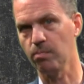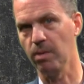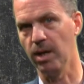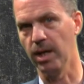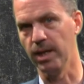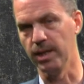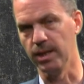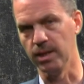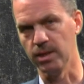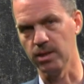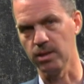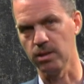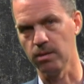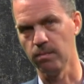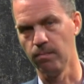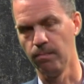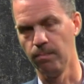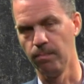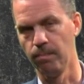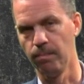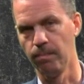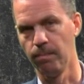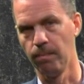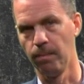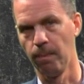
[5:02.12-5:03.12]
bias.
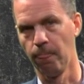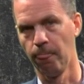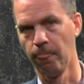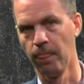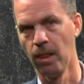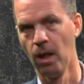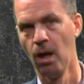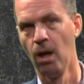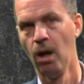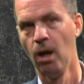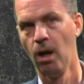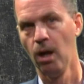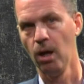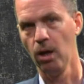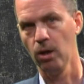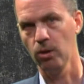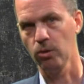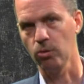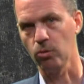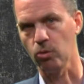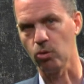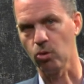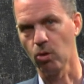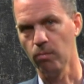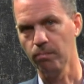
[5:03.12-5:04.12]

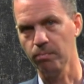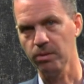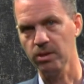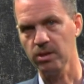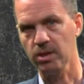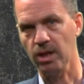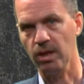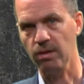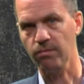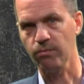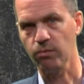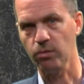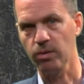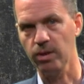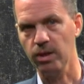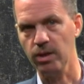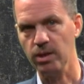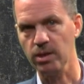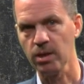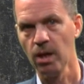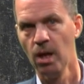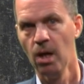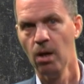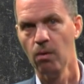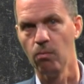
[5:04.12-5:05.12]
To compensate for
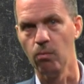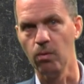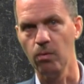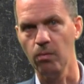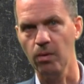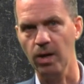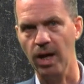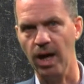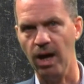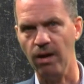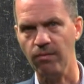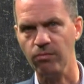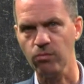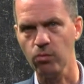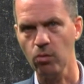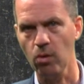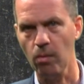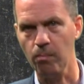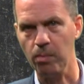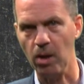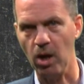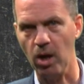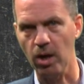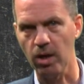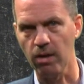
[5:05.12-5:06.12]
this, we will have to
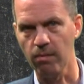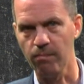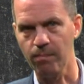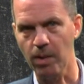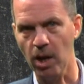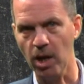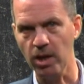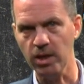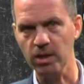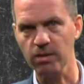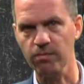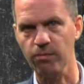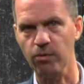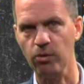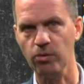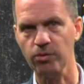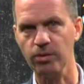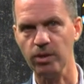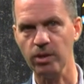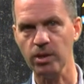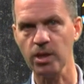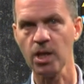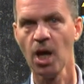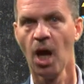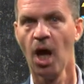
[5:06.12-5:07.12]
apply a bias
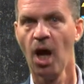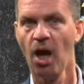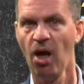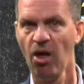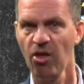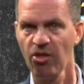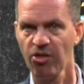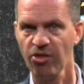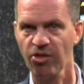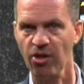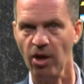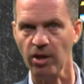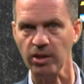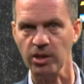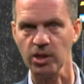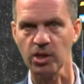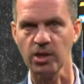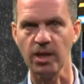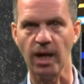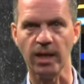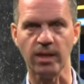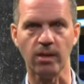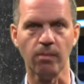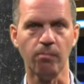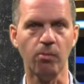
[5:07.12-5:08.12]
voltage such
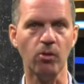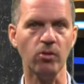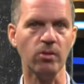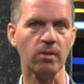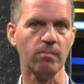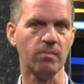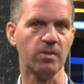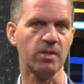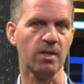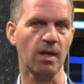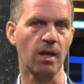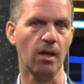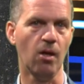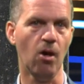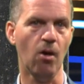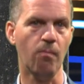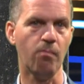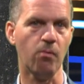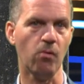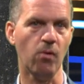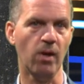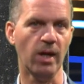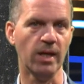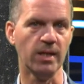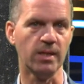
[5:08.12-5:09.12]
that the bottom cell
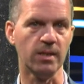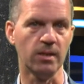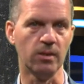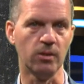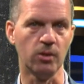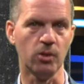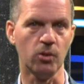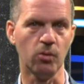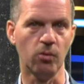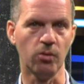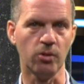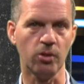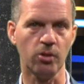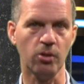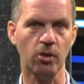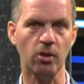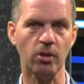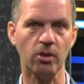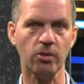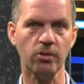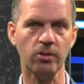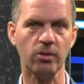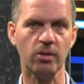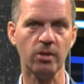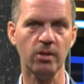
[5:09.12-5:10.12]
operates in short
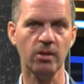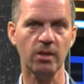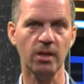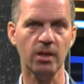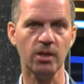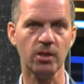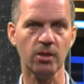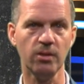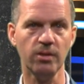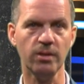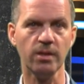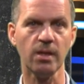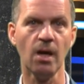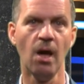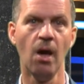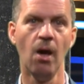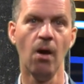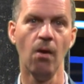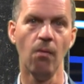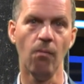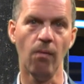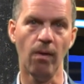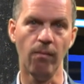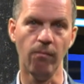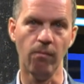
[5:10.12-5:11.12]
circuit conditions
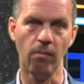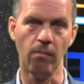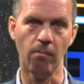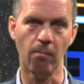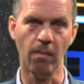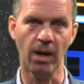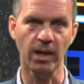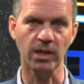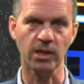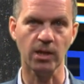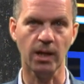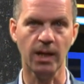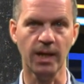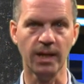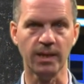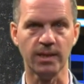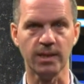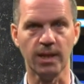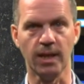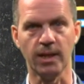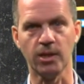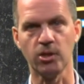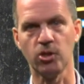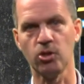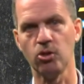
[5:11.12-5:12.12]
when we measure its
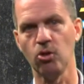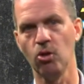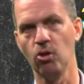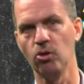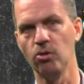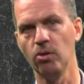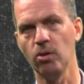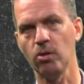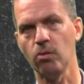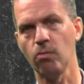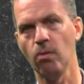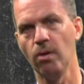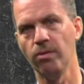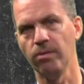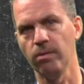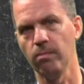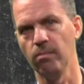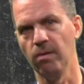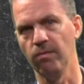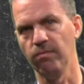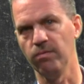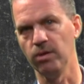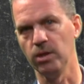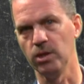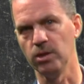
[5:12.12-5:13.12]
external quantum
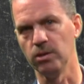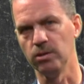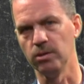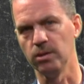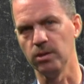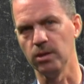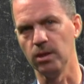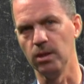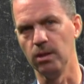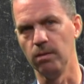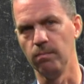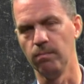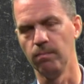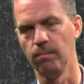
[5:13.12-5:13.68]
efficiency.